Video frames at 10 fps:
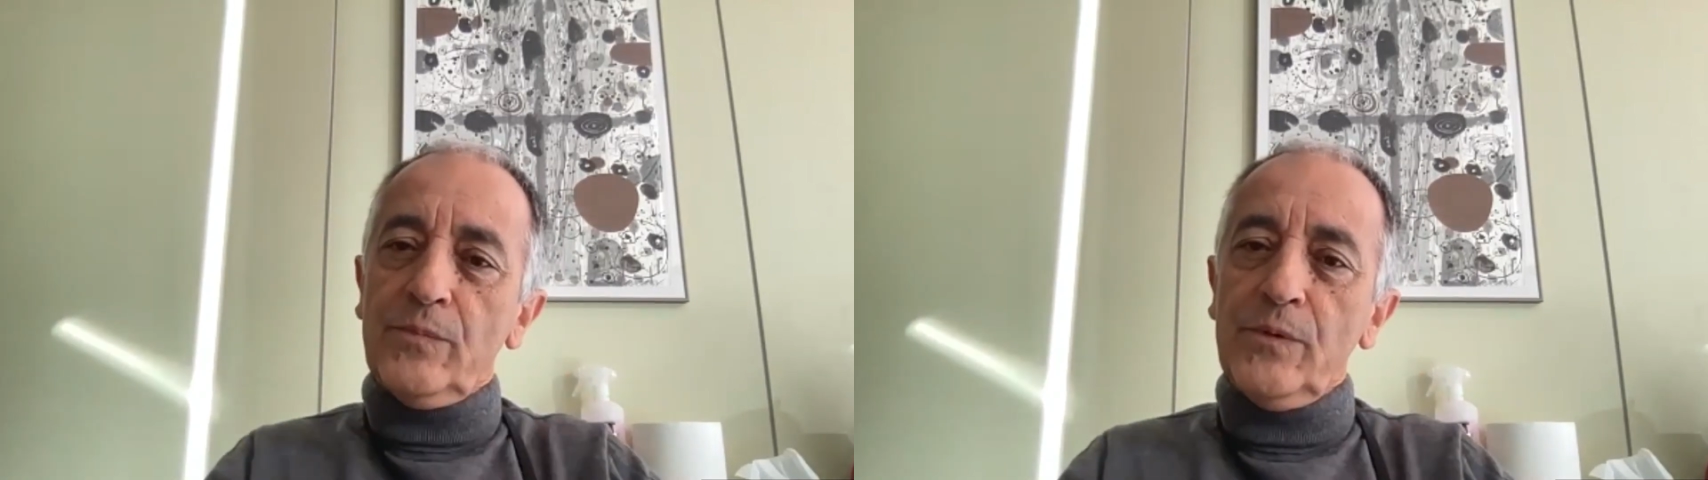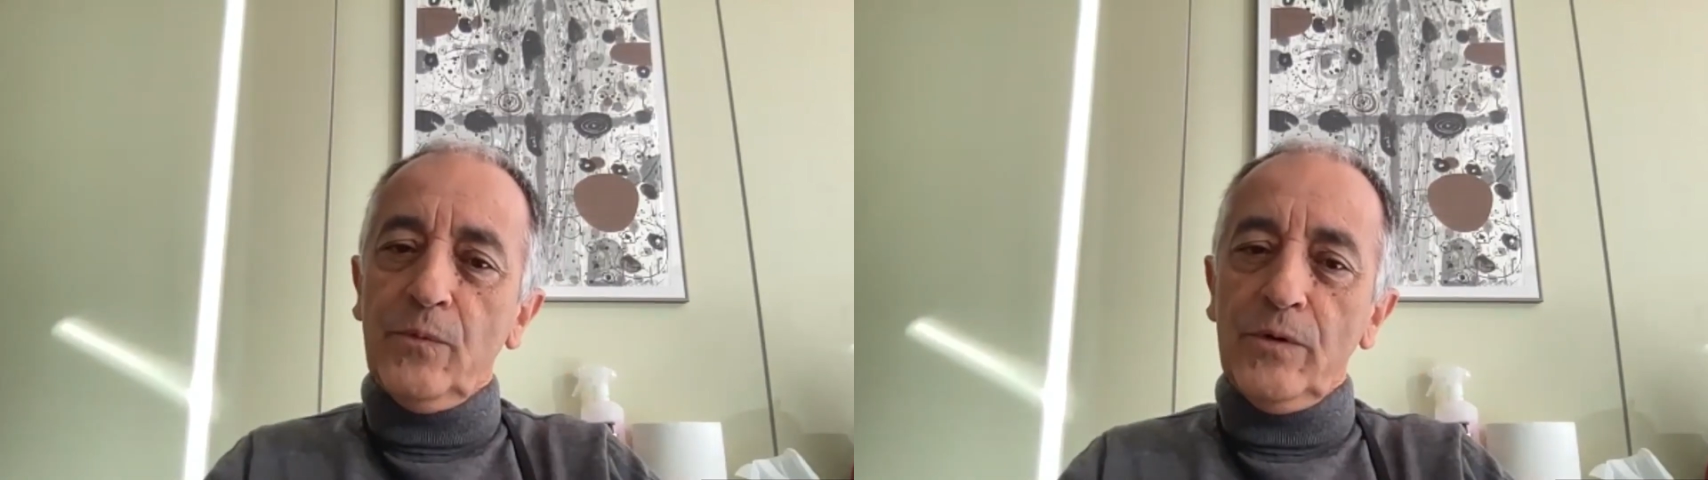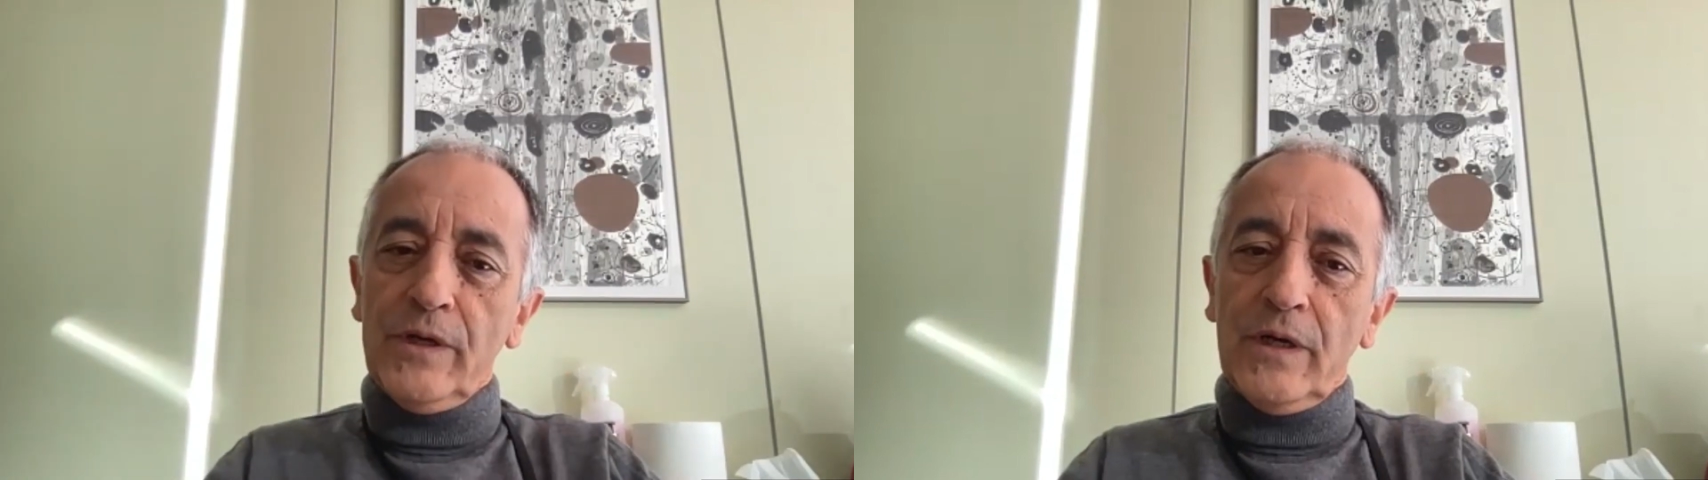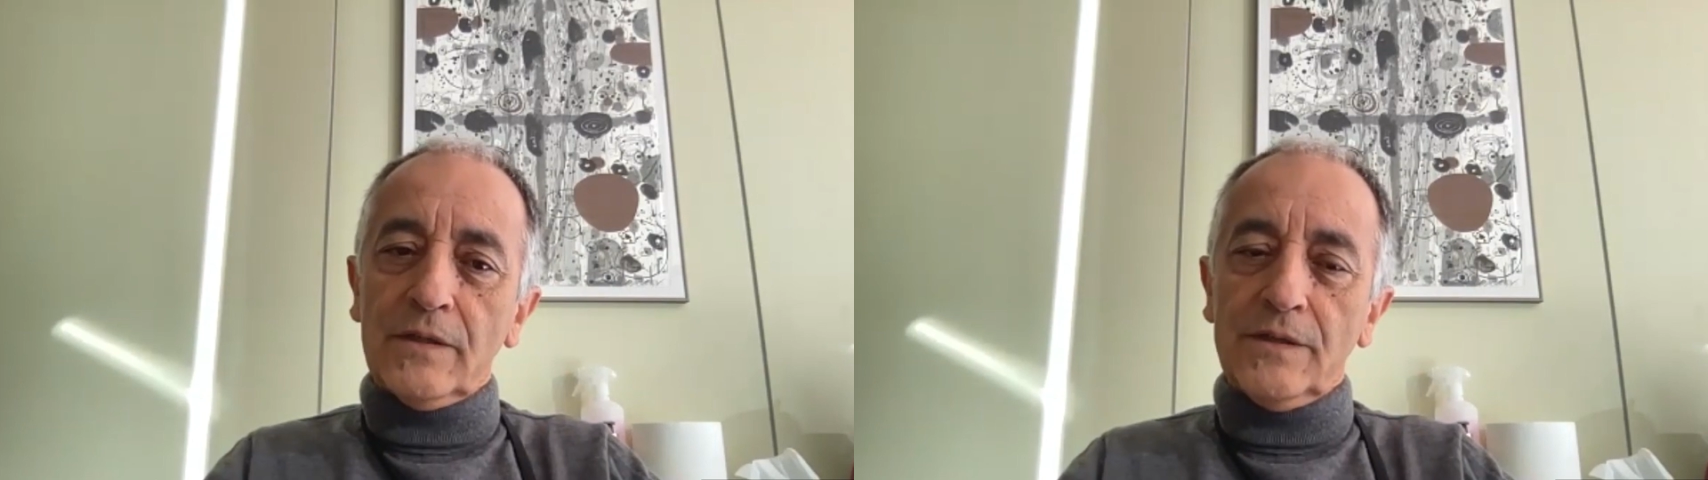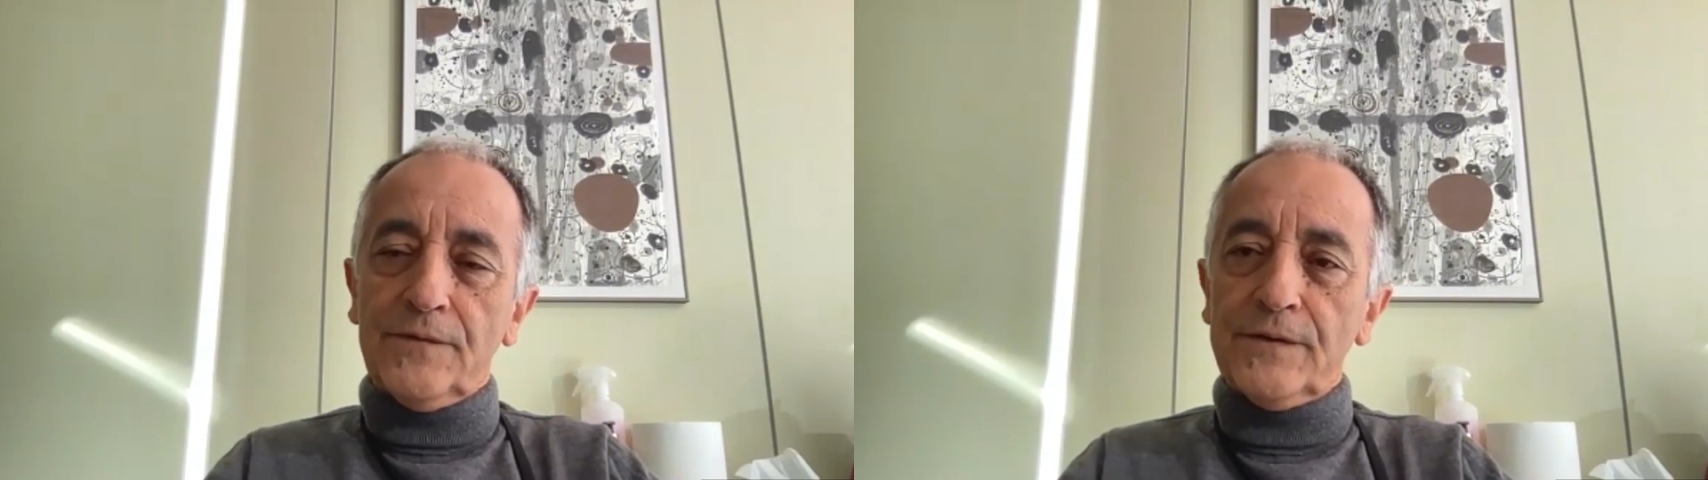people in our
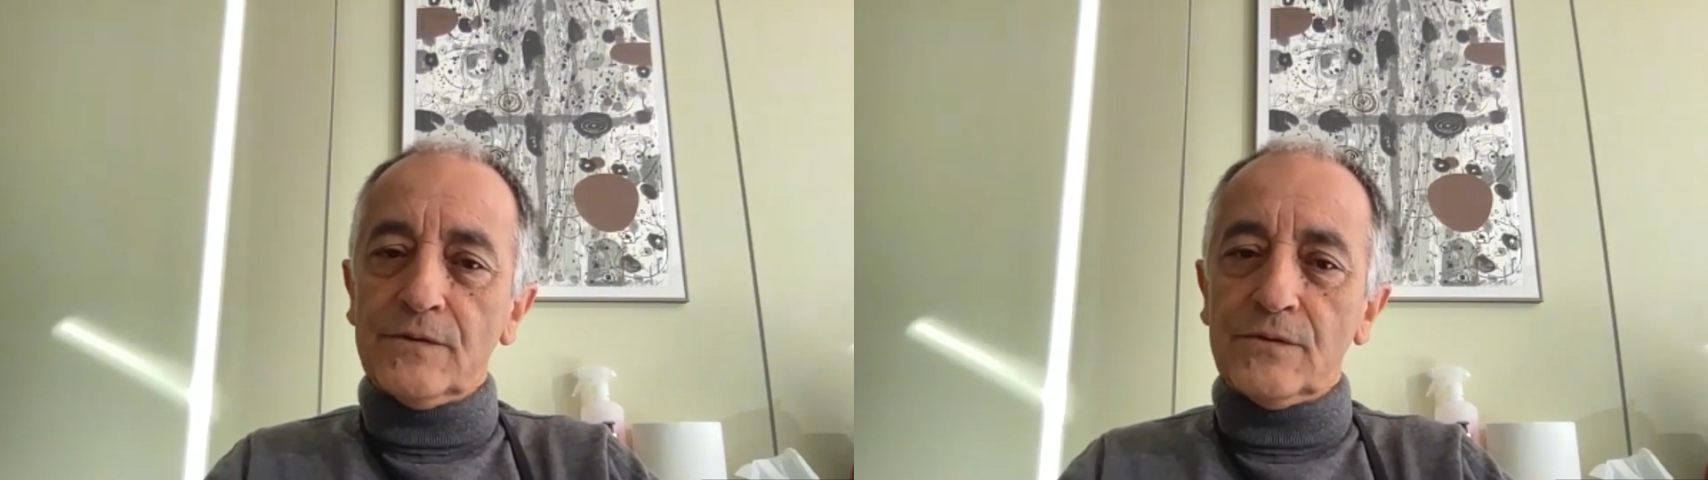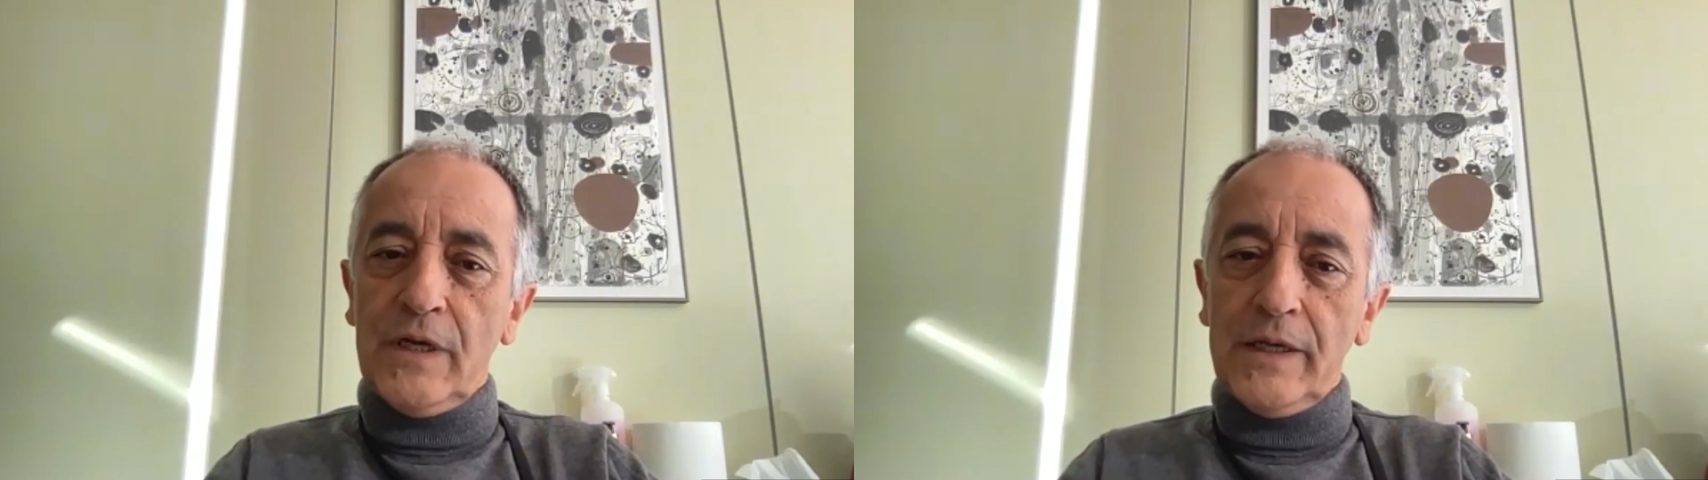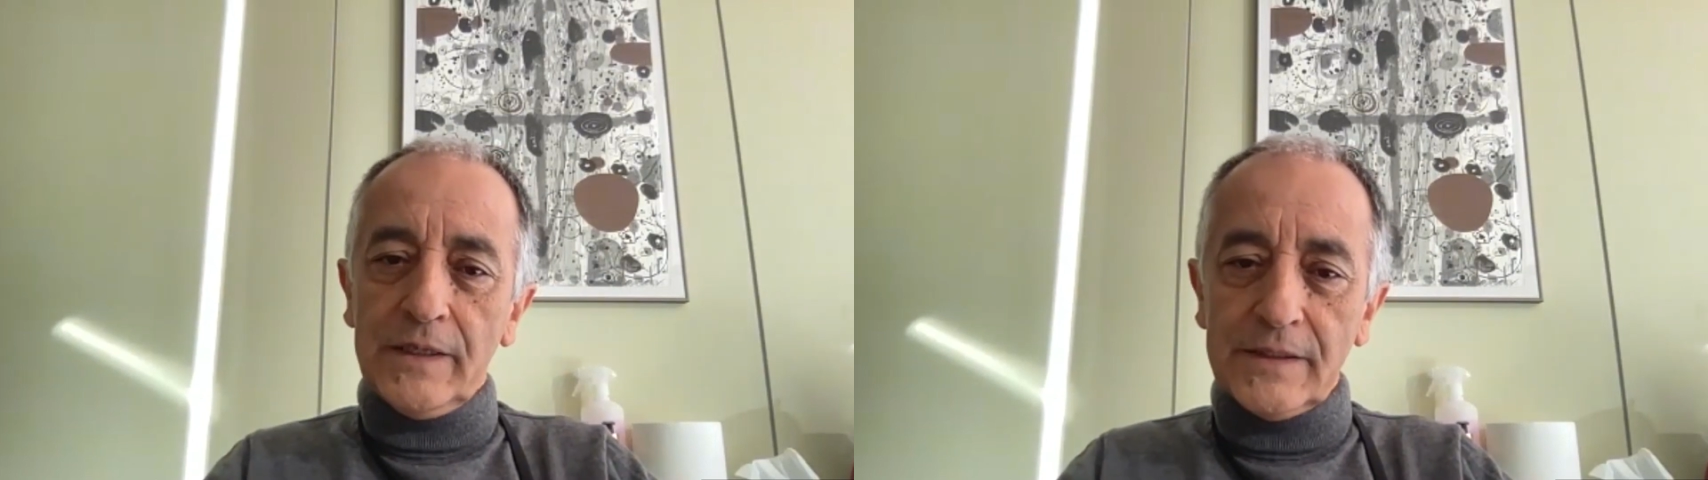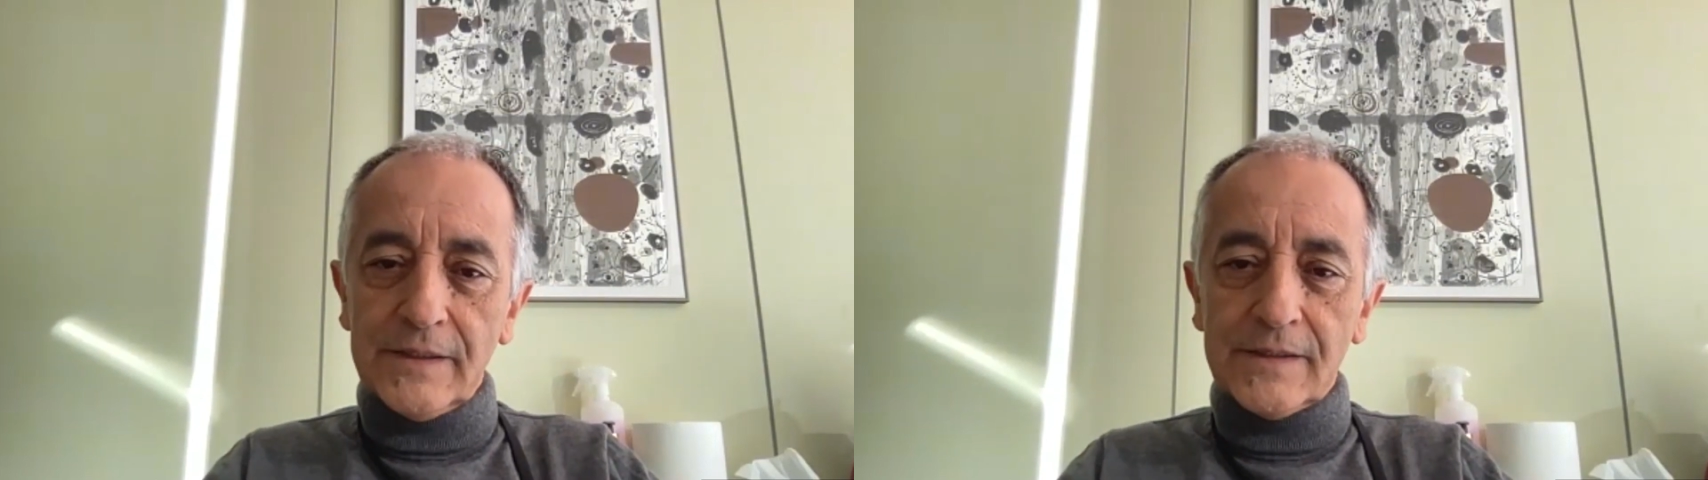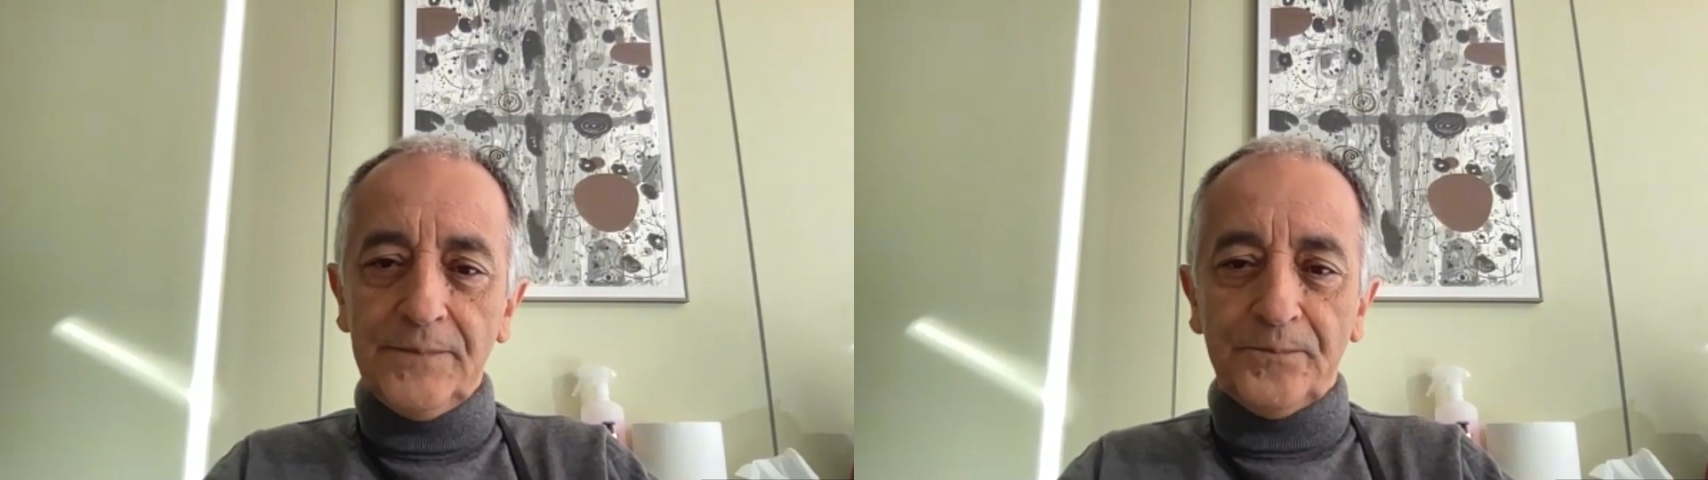different
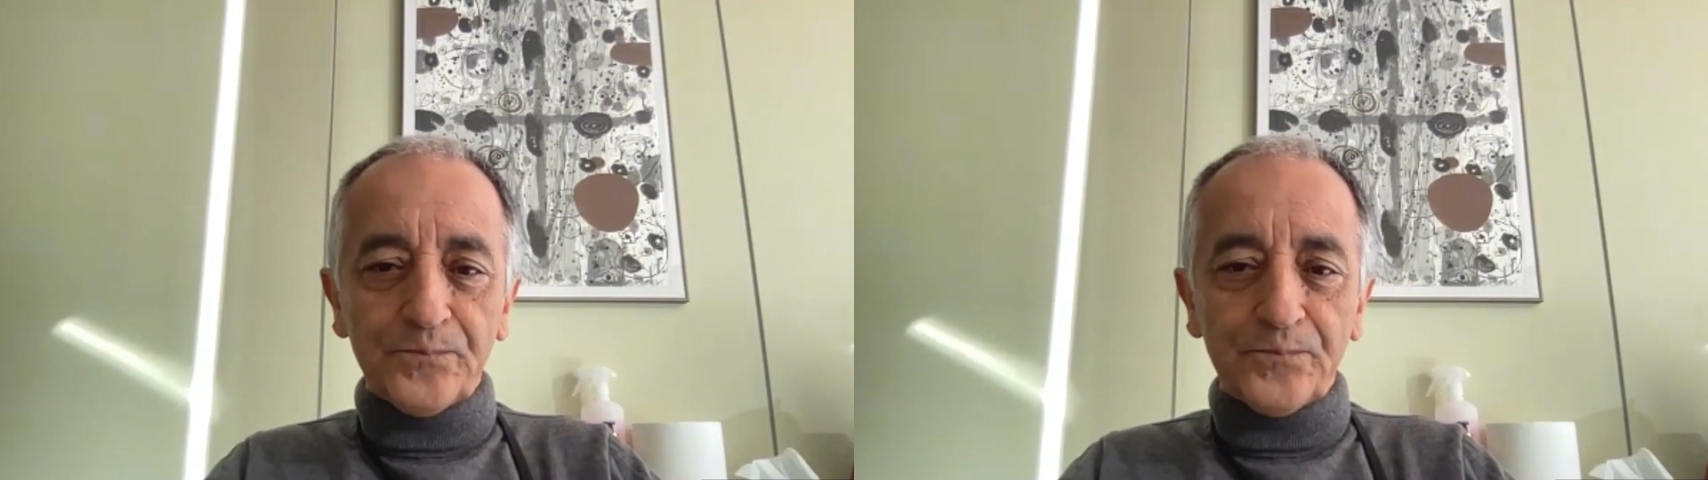societies.